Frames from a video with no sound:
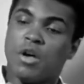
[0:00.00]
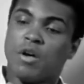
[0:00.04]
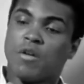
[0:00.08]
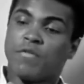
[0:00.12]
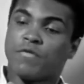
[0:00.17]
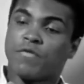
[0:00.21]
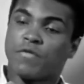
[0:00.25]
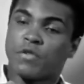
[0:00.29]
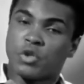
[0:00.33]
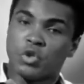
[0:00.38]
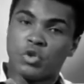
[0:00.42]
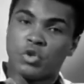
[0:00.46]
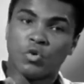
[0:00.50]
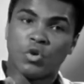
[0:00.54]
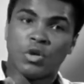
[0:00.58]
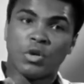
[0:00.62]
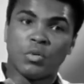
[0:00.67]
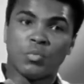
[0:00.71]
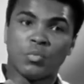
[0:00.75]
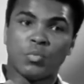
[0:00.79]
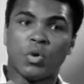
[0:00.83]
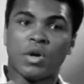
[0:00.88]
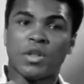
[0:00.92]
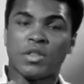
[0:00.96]
for
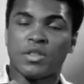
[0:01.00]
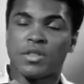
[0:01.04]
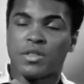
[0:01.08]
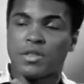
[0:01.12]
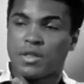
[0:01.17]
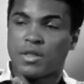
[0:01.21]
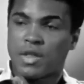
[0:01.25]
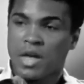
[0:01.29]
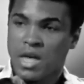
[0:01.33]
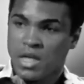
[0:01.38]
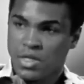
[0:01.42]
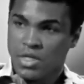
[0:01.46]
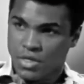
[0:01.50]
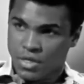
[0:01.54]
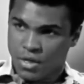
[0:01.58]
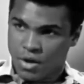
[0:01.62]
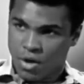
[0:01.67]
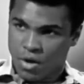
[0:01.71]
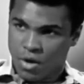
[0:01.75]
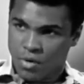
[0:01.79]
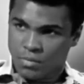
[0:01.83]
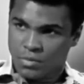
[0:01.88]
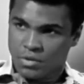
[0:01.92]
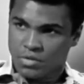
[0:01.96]
doing what they
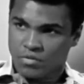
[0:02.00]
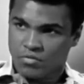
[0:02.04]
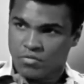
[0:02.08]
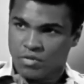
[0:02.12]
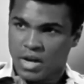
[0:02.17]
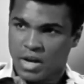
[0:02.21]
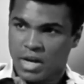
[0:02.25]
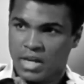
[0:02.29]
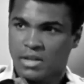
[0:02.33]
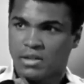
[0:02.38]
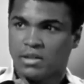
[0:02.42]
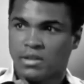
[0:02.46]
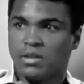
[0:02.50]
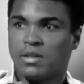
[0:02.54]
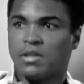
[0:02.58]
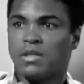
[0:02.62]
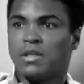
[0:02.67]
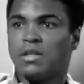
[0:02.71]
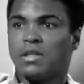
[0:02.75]
thought was right,